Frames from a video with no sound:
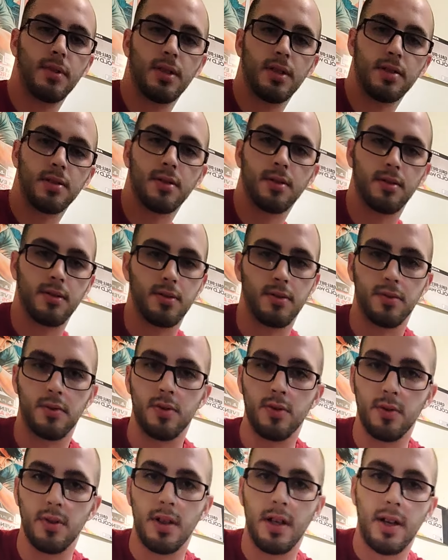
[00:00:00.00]
It's a little
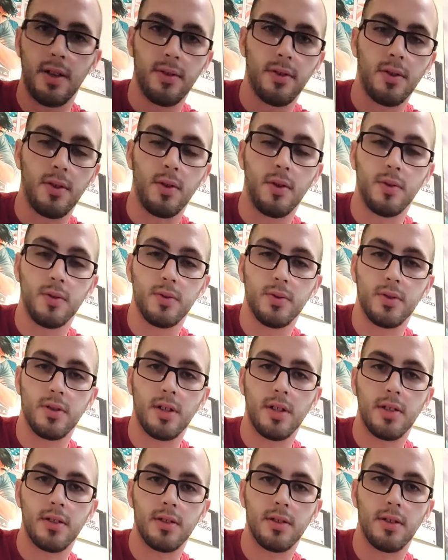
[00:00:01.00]
too loud to hold and try
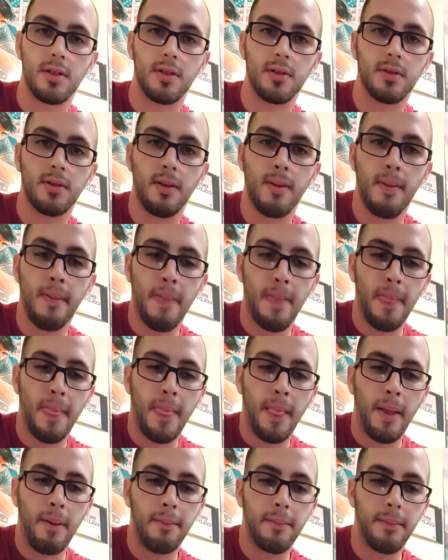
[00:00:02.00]
and talk,
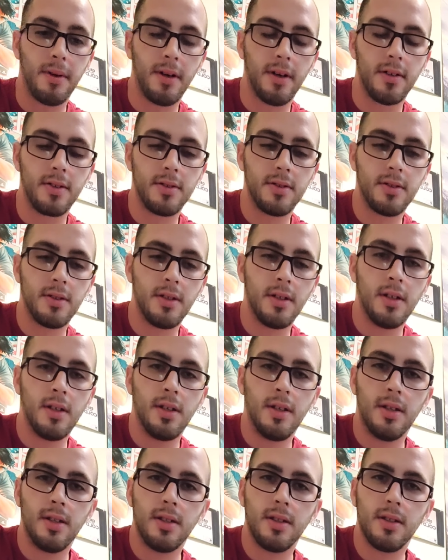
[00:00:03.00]
but
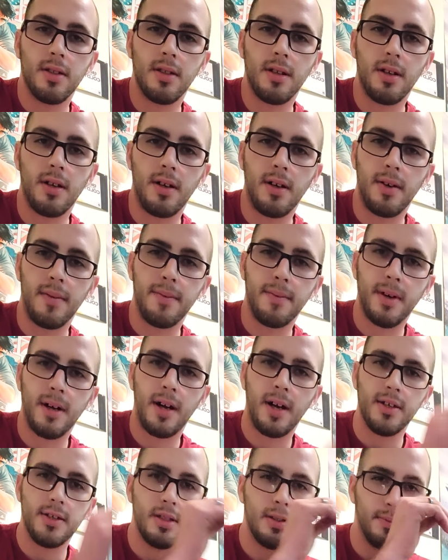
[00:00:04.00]

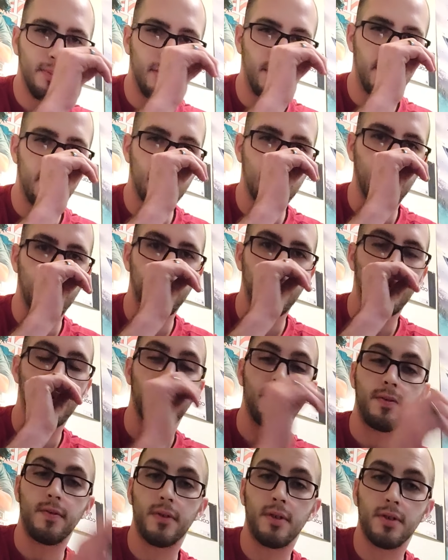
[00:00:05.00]
I did pretty good with the
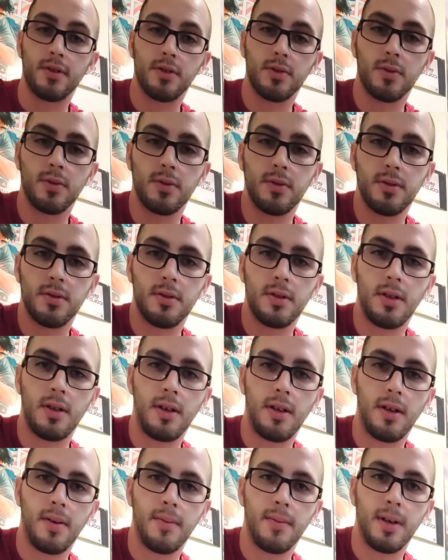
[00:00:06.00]
first one.
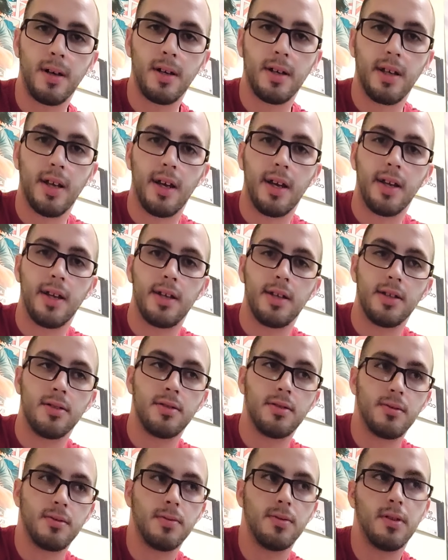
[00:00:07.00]
I got a
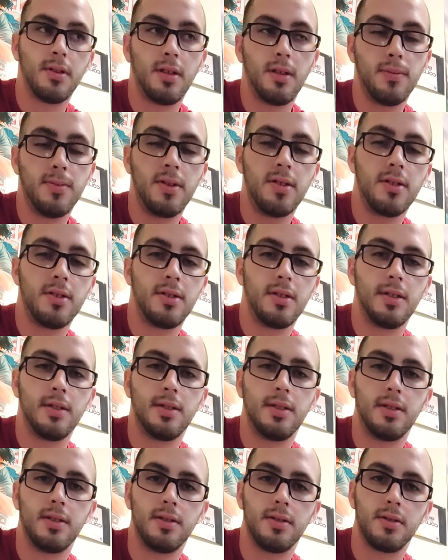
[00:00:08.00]
DBZ
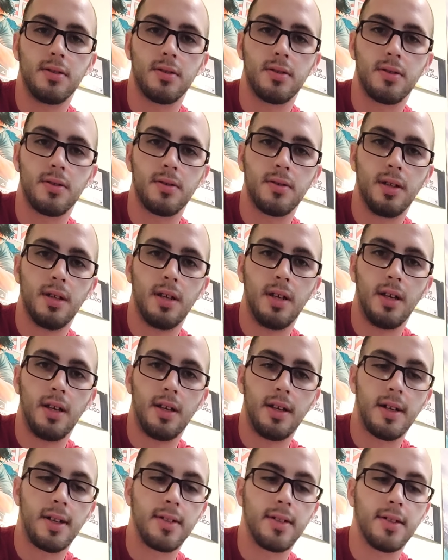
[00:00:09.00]
t-shirt,
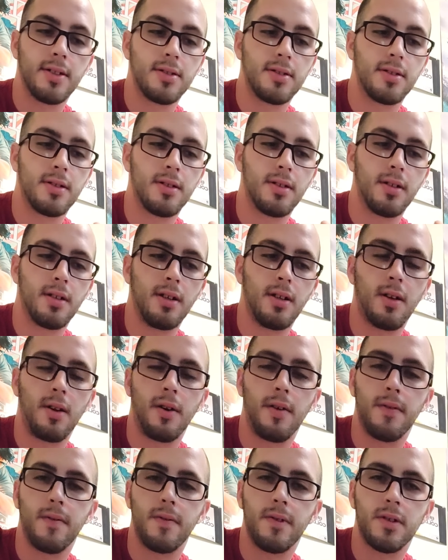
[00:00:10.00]
and I listed it
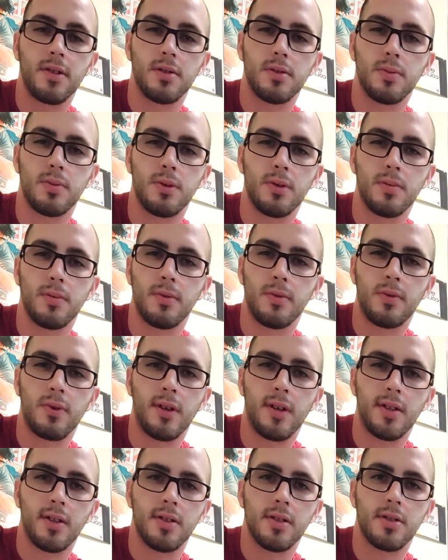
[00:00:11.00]
on Facebook before
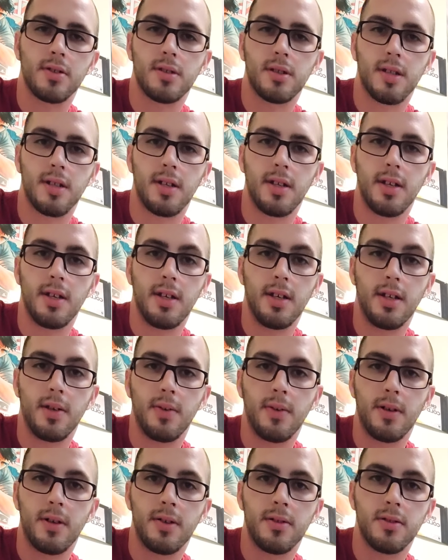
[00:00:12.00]
I listed it
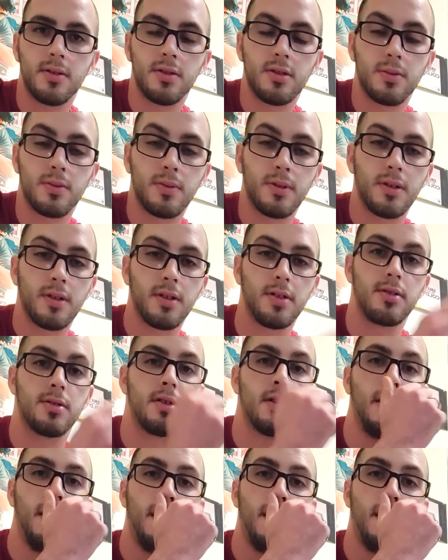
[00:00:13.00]
anywhere, just because